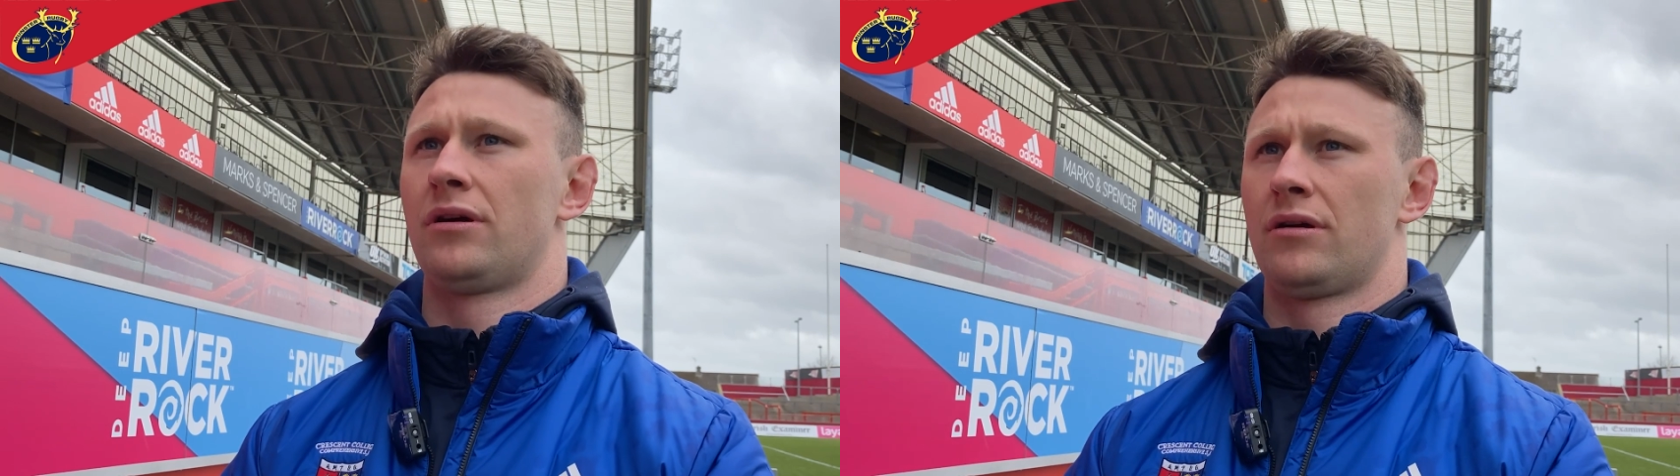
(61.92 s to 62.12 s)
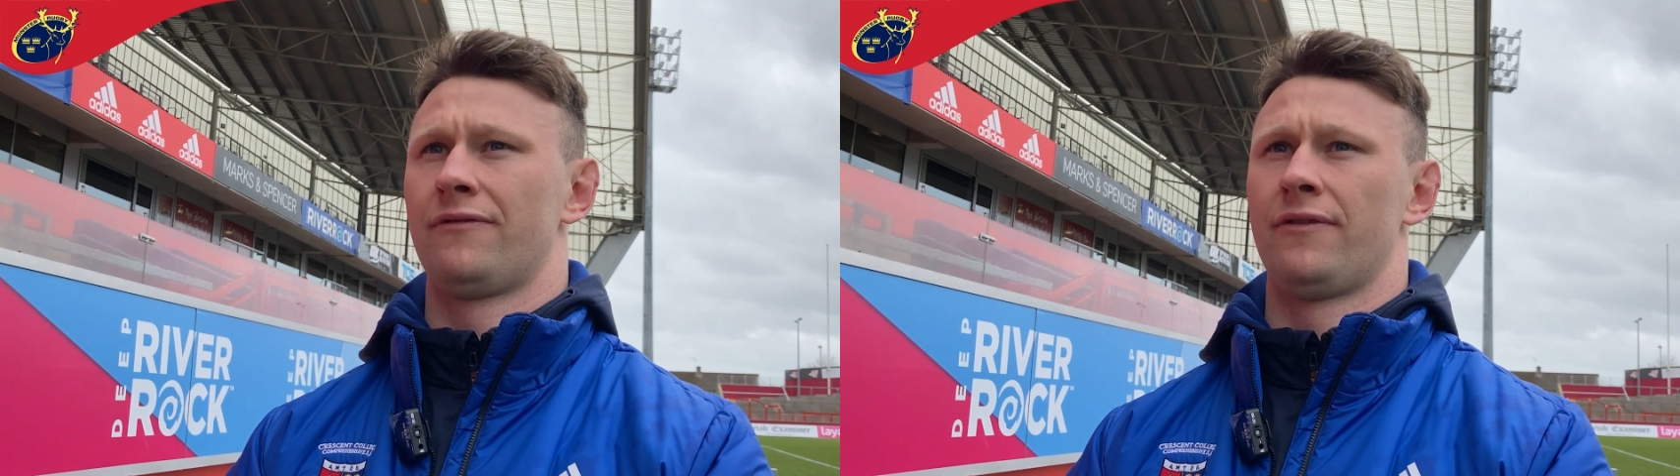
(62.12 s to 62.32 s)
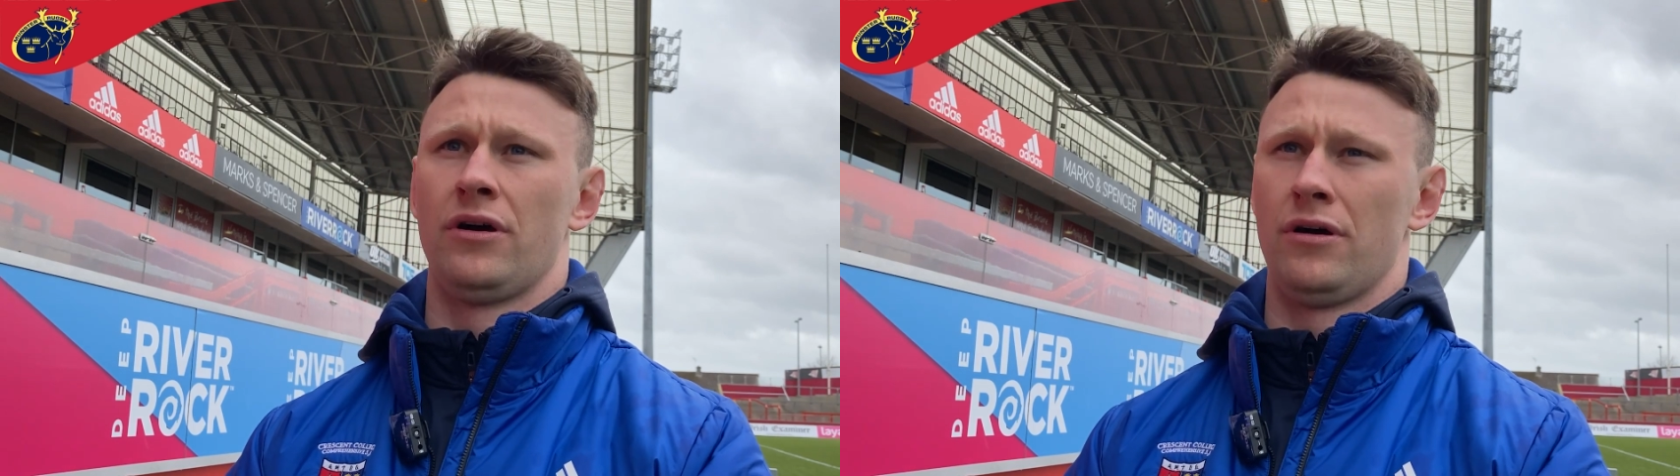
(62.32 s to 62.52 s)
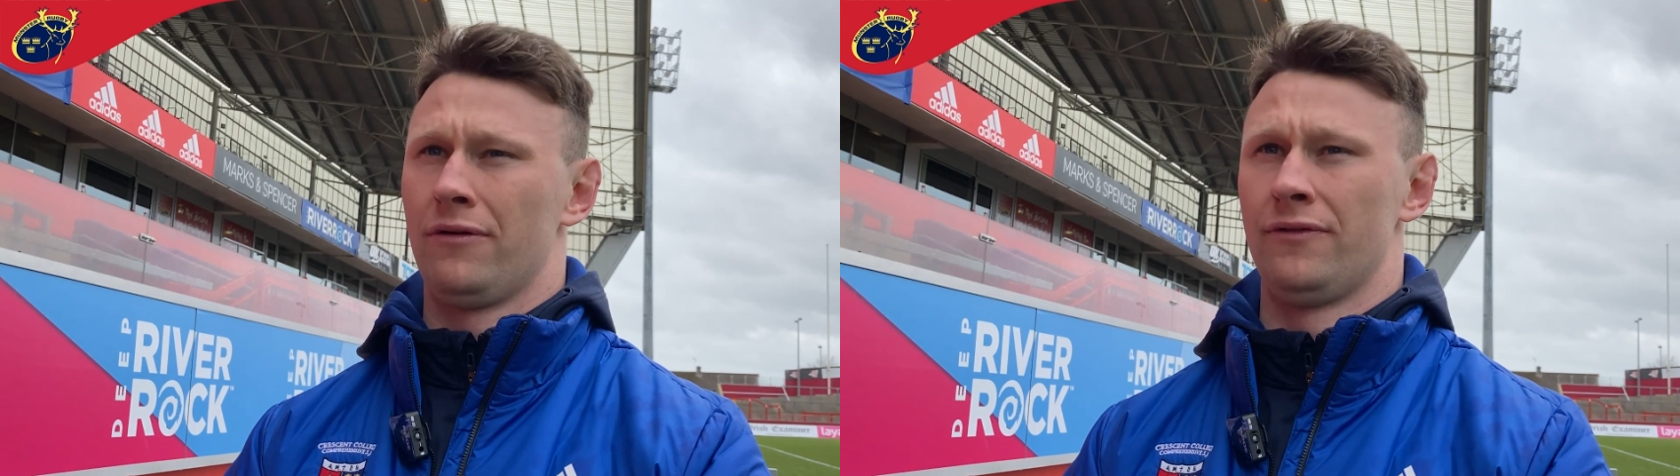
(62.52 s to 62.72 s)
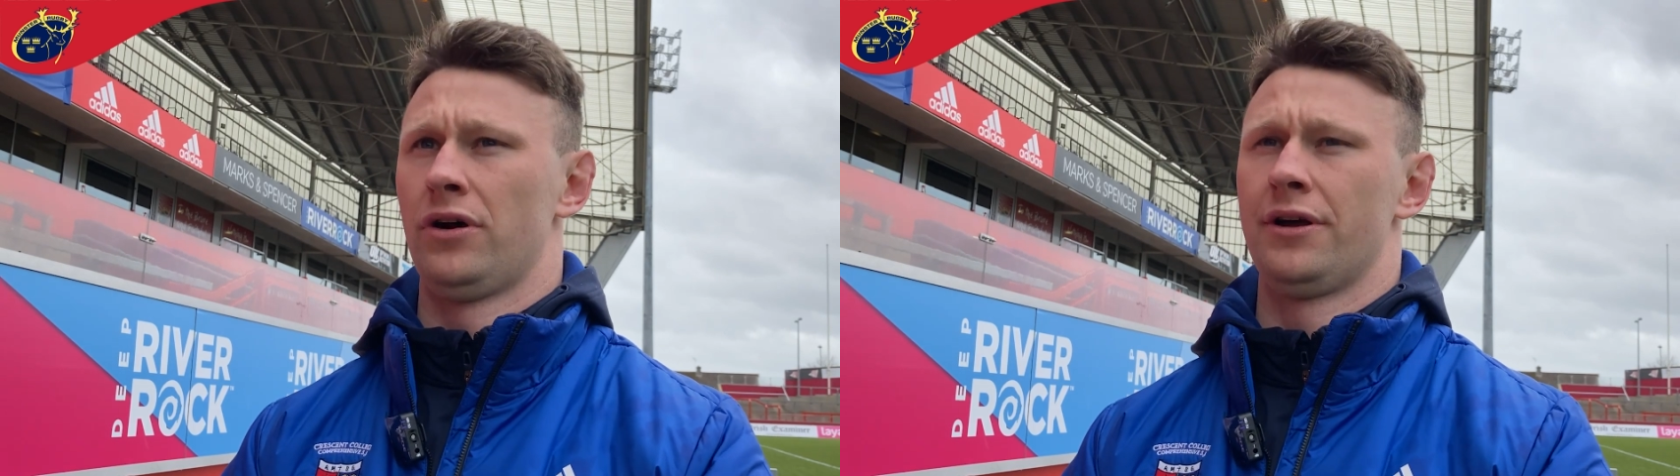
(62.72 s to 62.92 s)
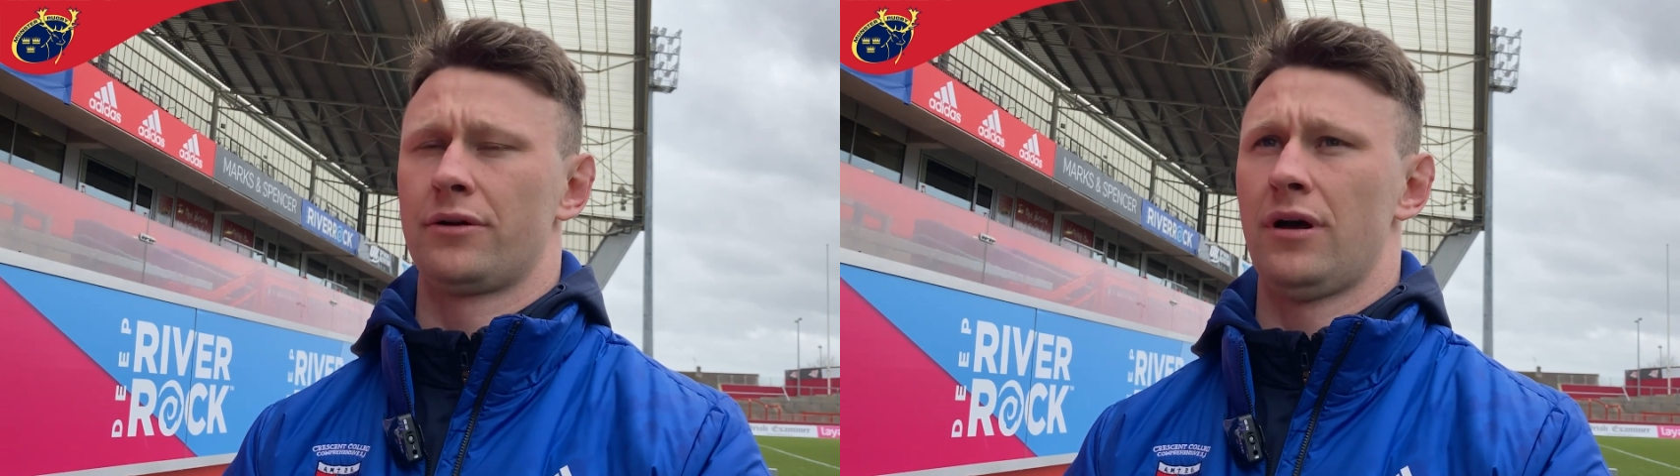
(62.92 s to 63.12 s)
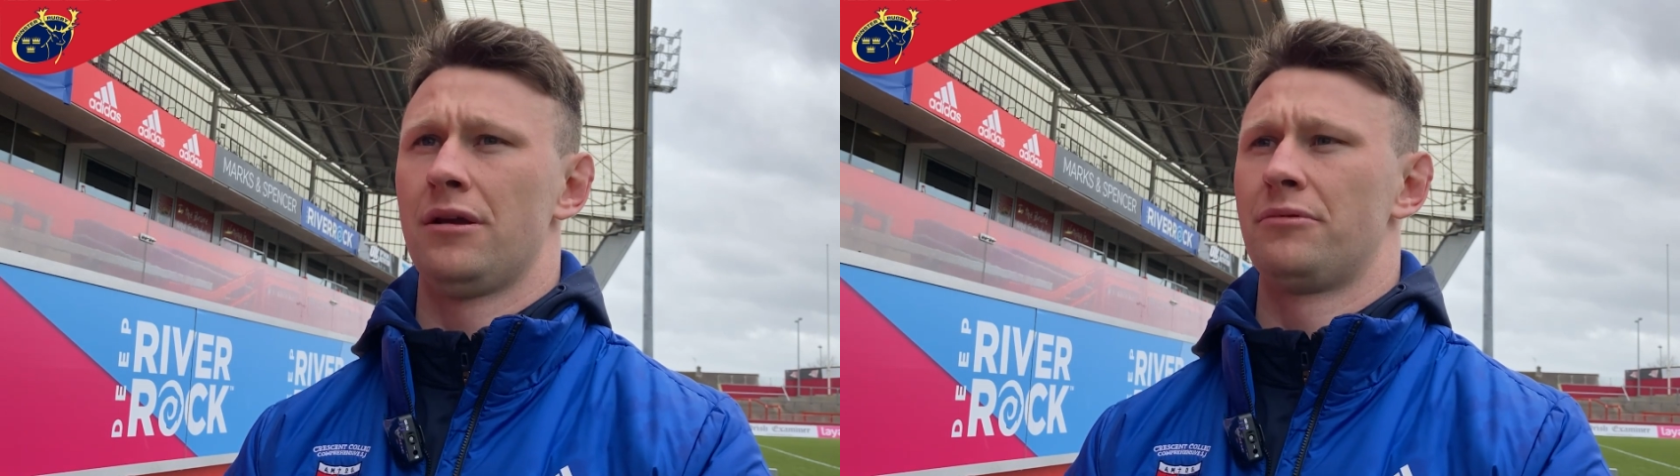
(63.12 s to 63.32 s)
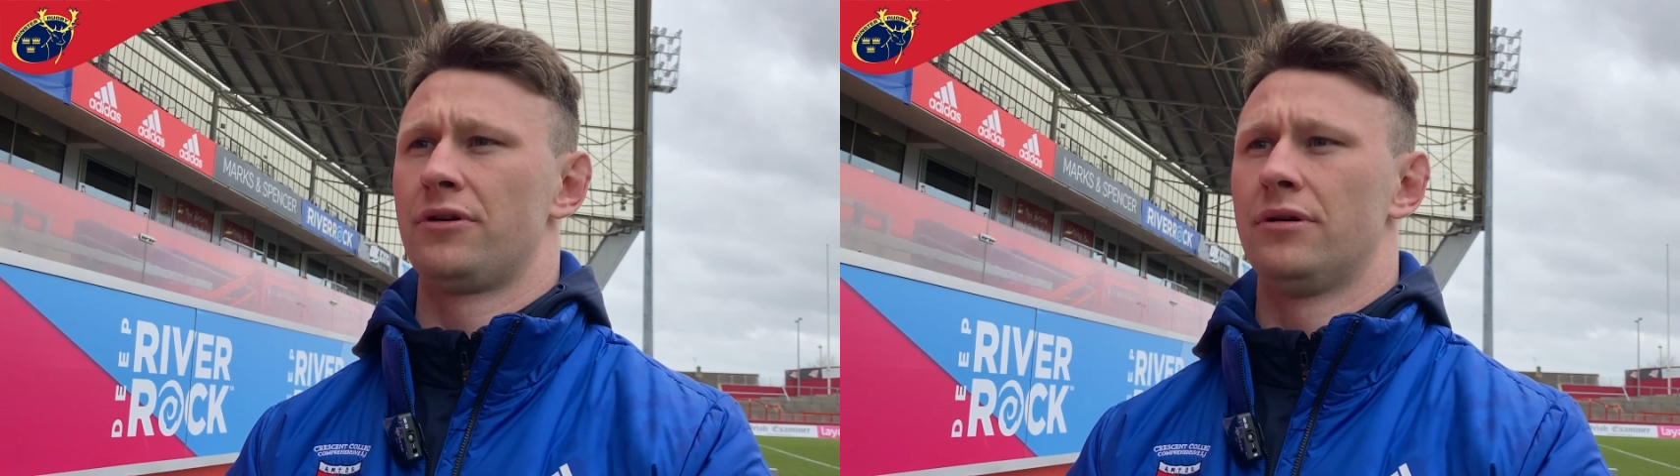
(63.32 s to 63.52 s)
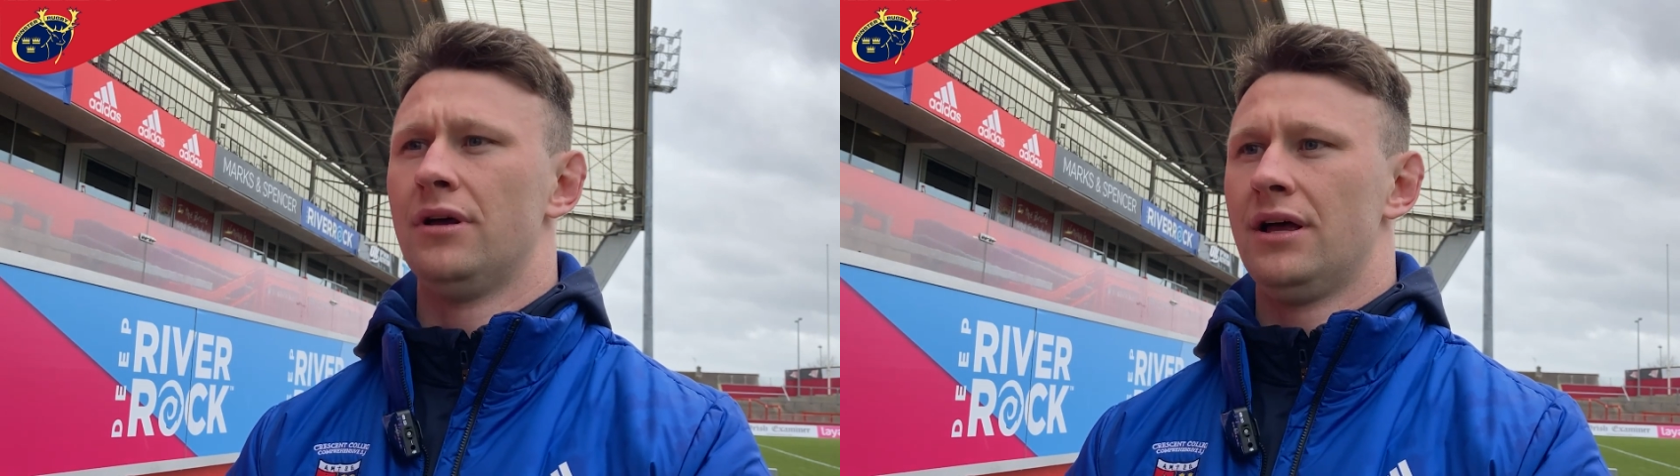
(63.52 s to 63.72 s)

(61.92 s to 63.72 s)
of a high calibre